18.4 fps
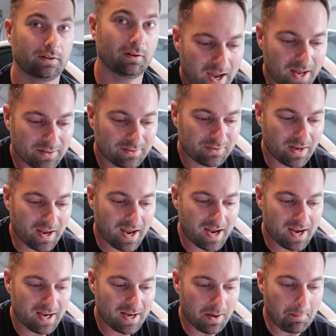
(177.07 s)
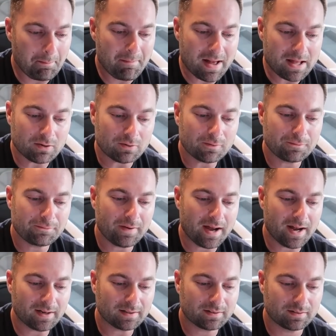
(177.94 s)
As a matter of
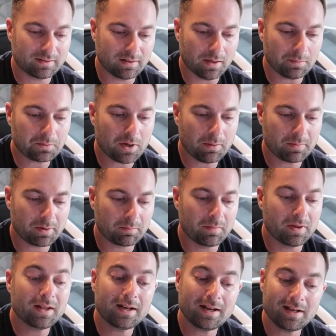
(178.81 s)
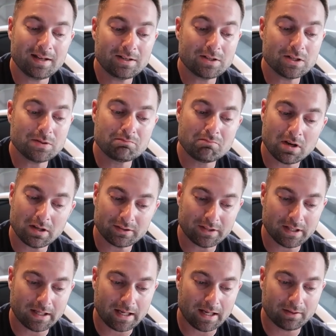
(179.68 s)
fact, the upcoming mid-engine
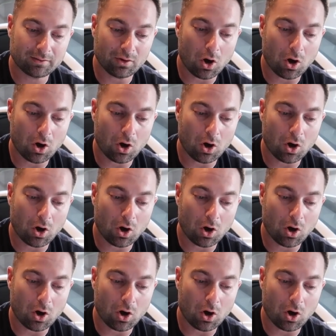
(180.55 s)
Mustang has